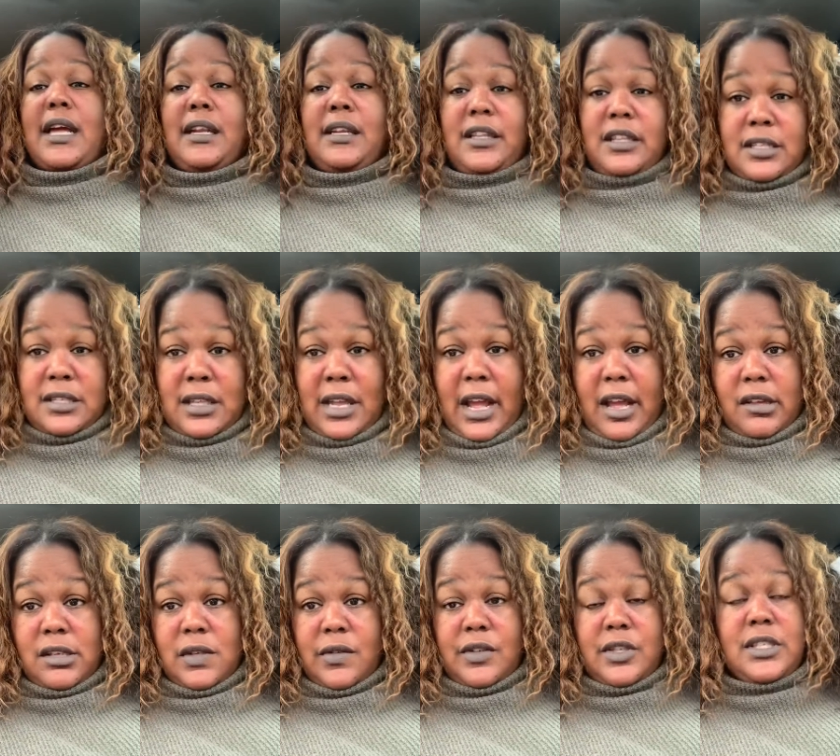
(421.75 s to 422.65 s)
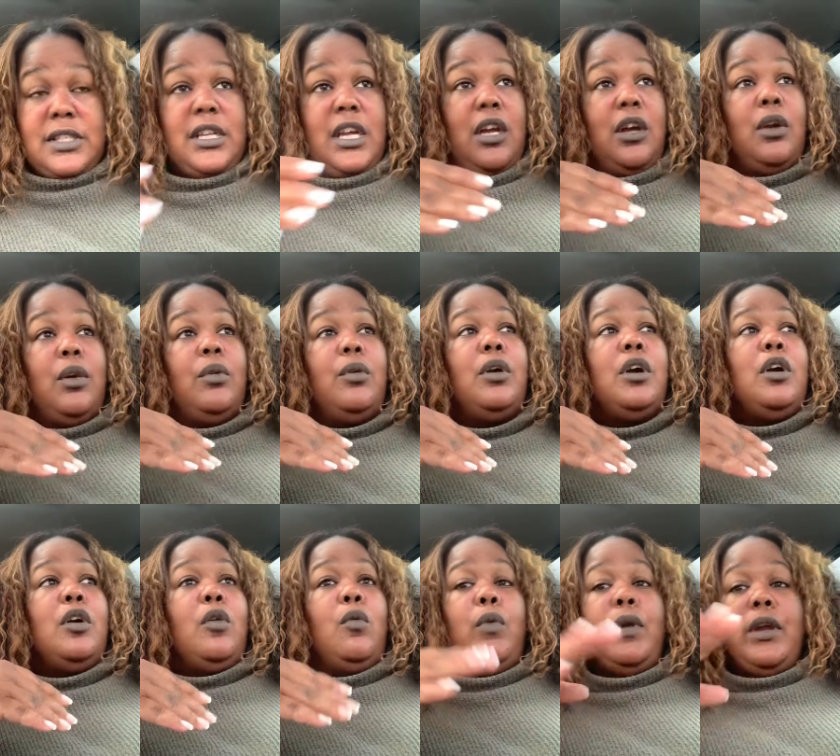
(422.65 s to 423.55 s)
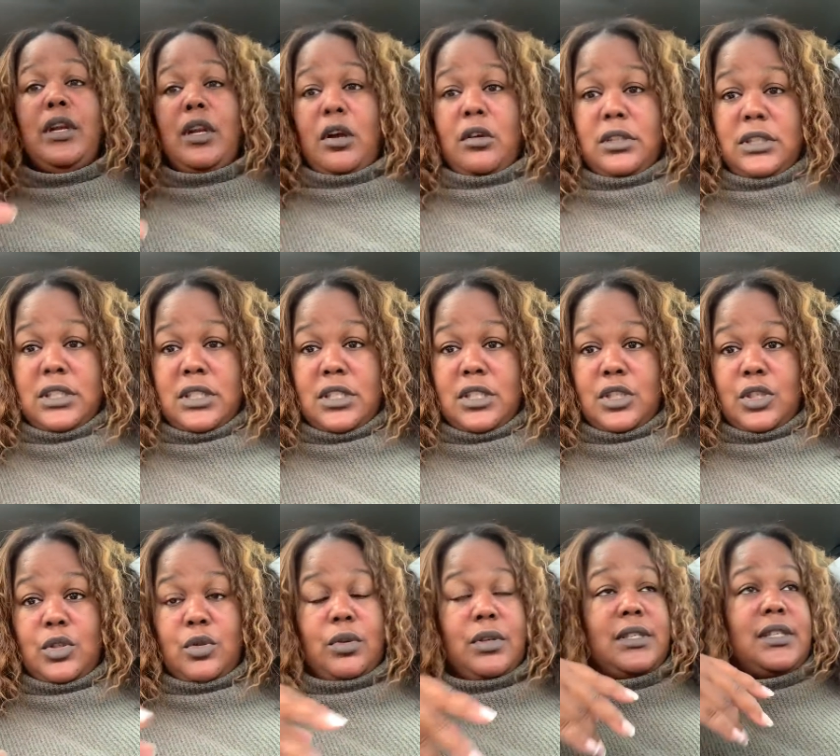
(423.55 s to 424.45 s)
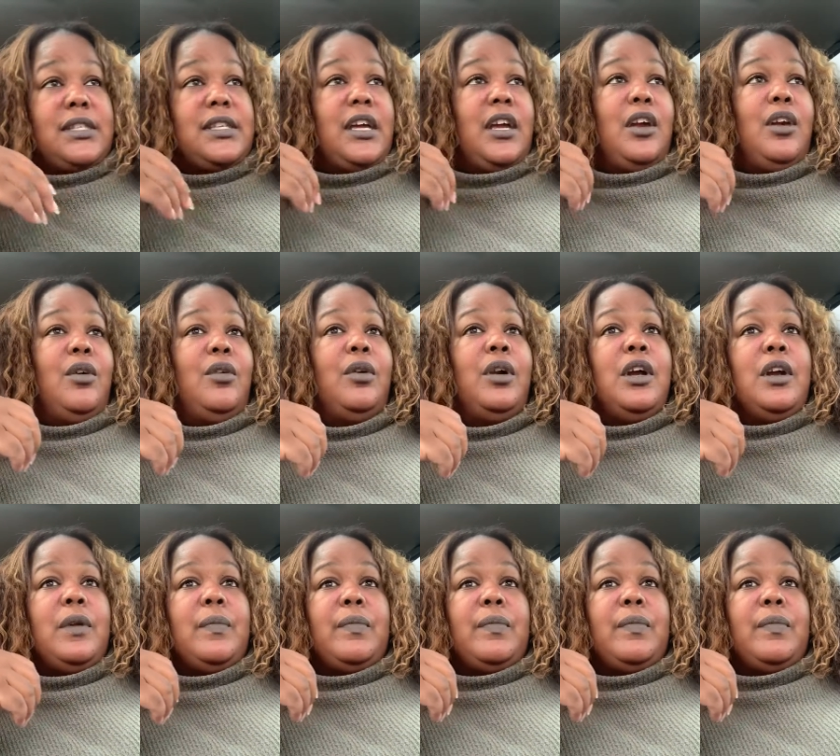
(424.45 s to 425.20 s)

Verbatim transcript: I list the house for sale. We know that it's a short sale.